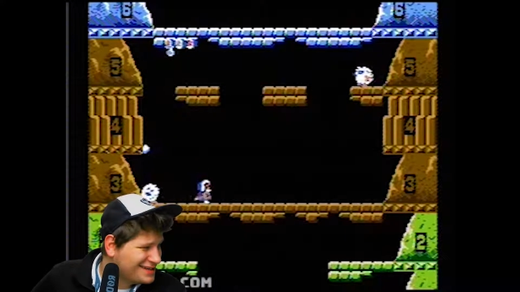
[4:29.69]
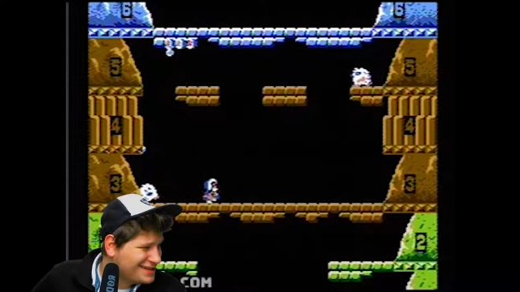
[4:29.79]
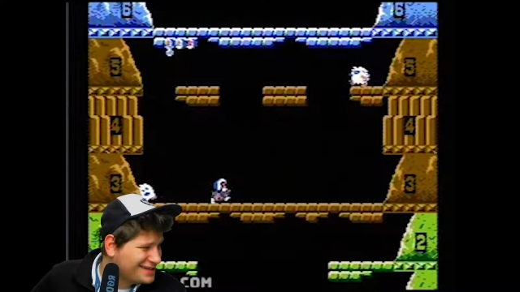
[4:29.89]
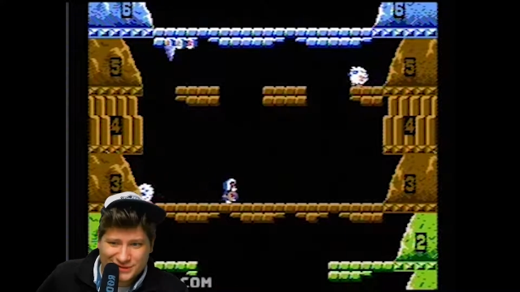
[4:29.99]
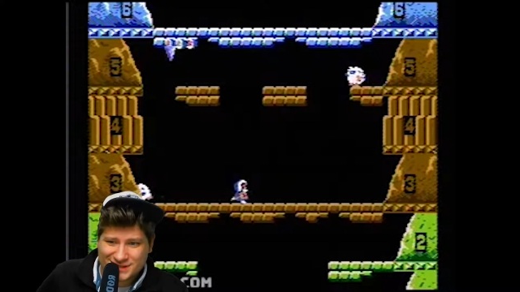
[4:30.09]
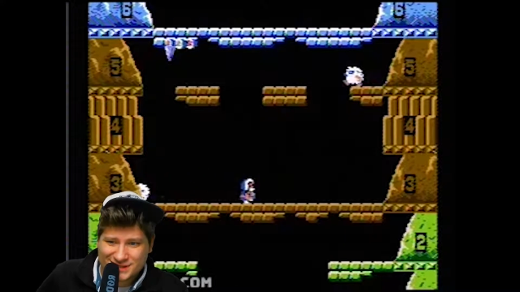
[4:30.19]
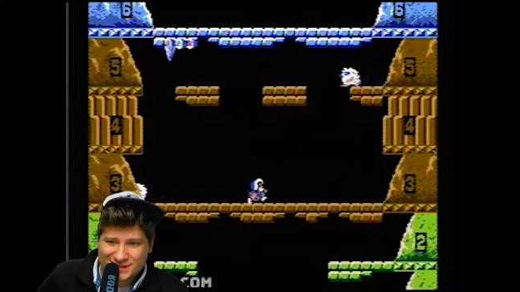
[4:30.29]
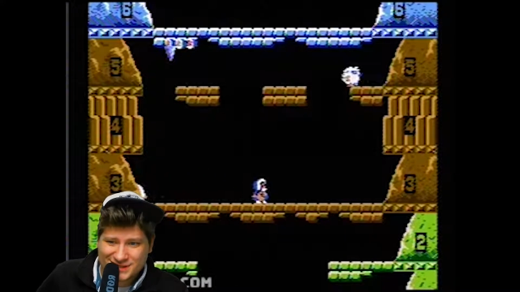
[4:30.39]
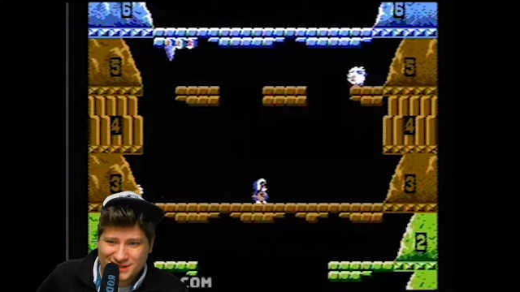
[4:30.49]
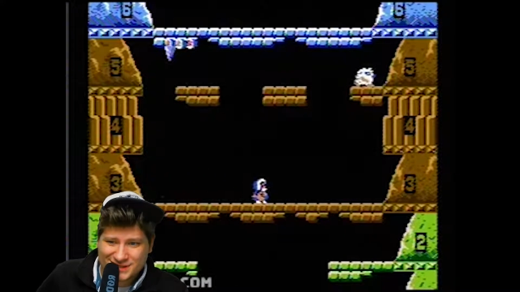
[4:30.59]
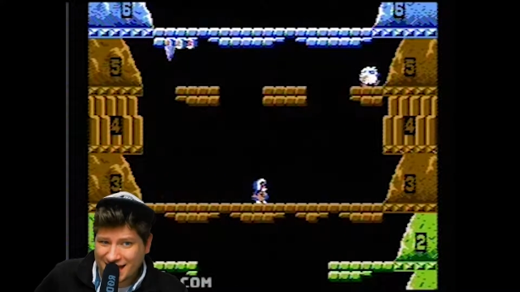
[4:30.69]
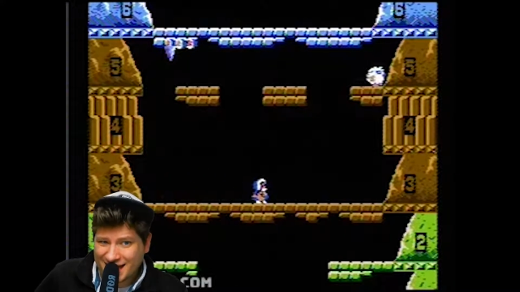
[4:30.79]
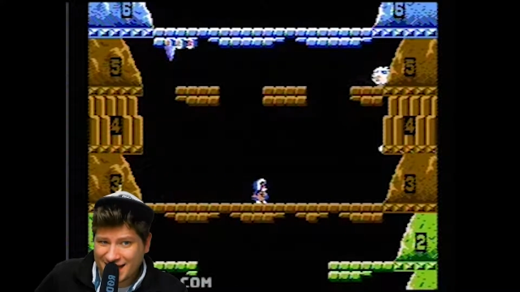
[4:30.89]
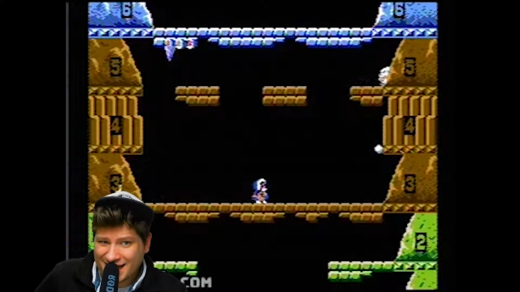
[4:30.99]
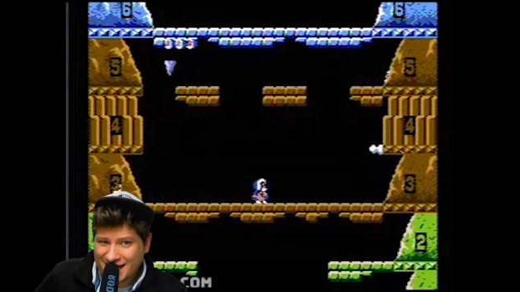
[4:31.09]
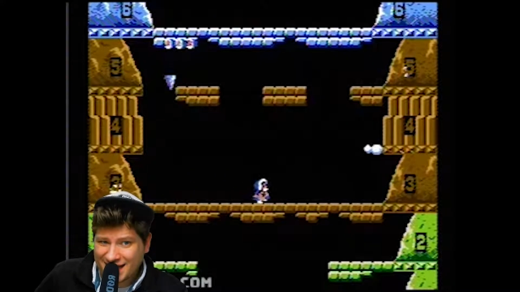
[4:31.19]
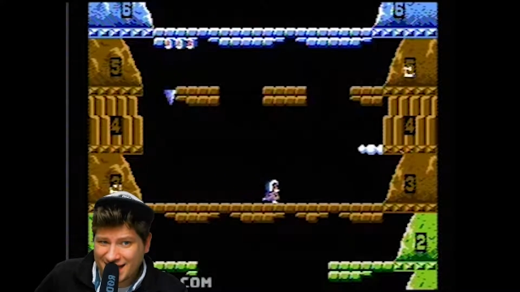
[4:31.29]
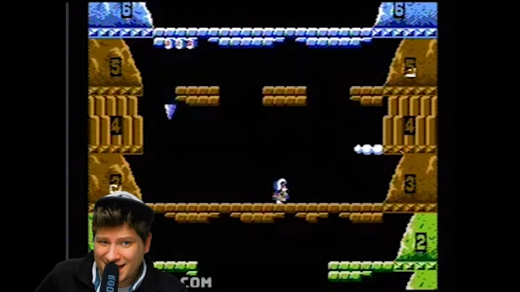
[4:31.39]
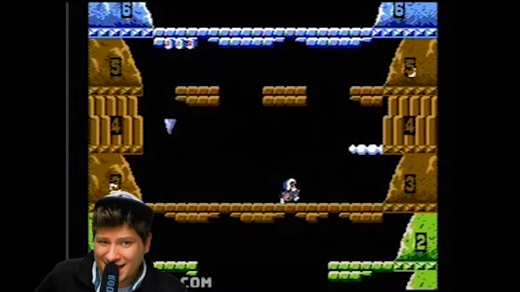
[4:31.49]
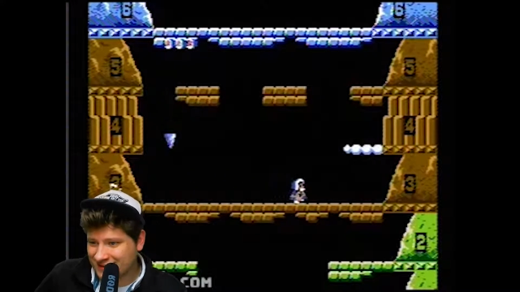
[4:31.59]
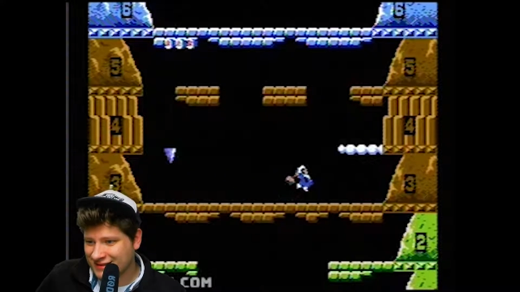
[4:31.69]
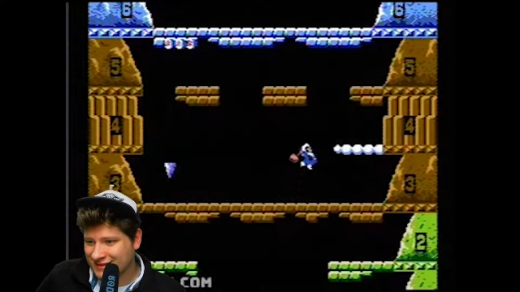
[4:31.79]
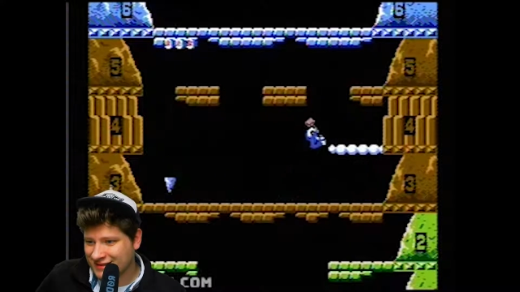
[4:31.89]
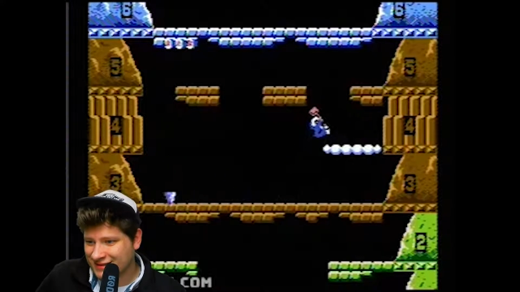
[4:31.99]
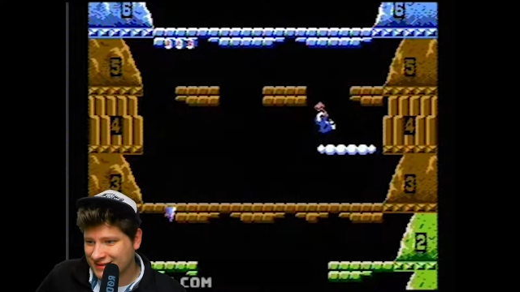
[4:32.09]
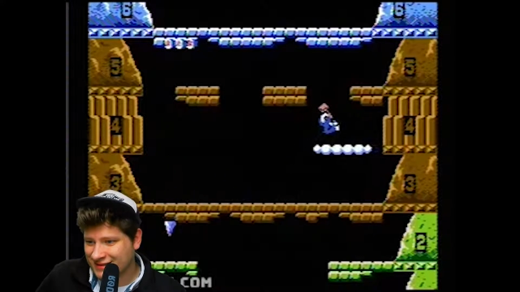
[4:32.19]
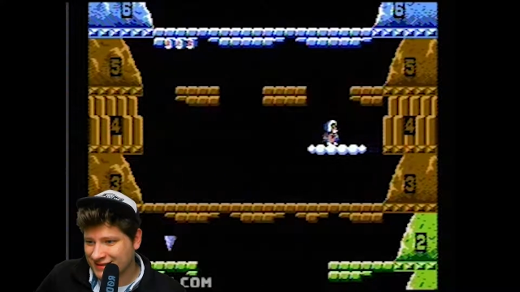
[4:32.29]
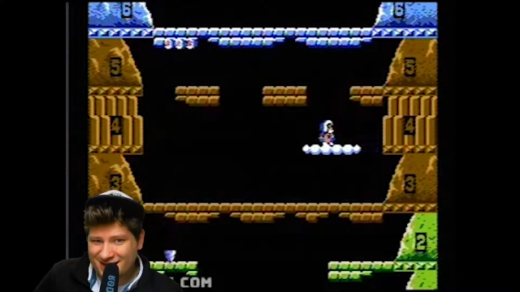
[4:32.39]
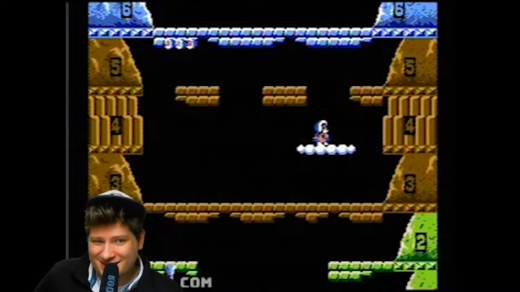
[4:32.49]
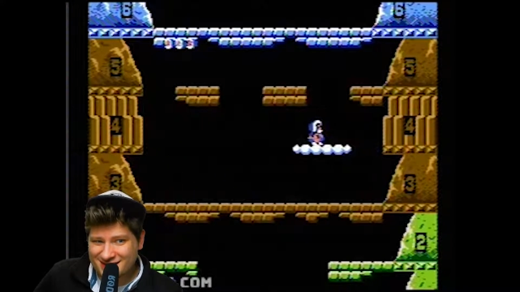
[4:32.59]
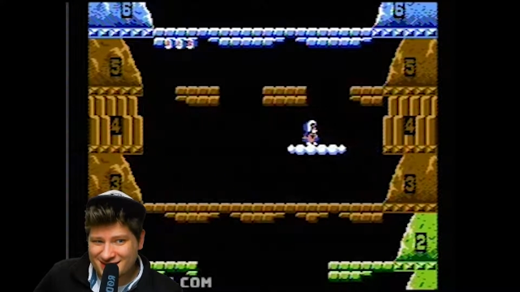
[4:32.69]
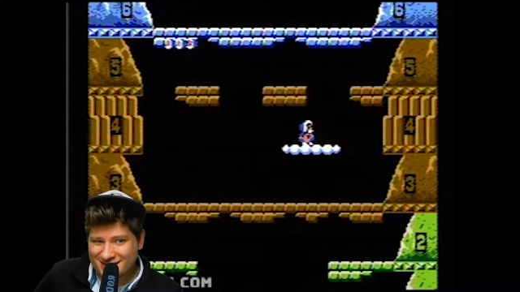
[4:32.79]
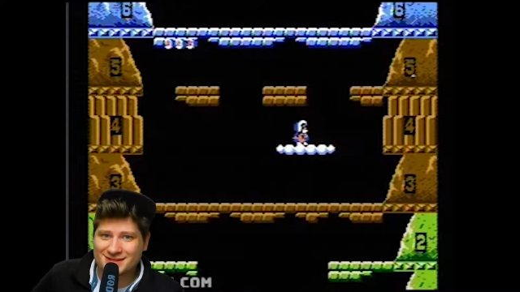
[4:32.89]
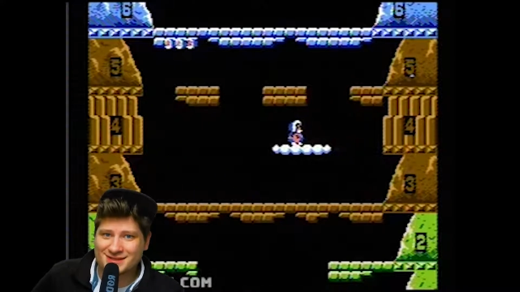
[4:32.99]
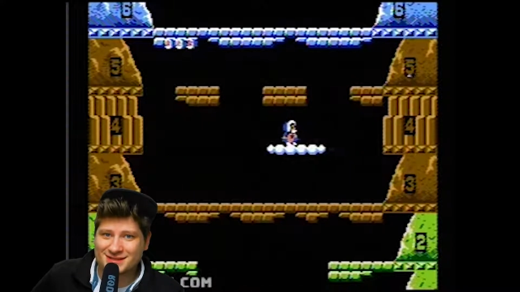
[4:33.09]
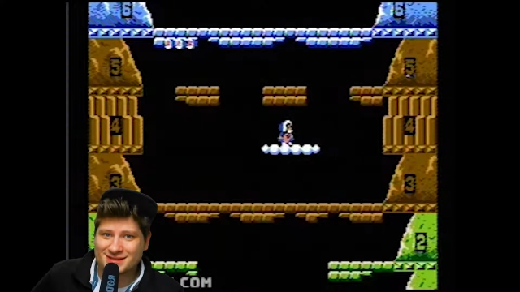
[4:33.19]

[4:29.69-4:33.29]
What was that? NES? Those are the NES days.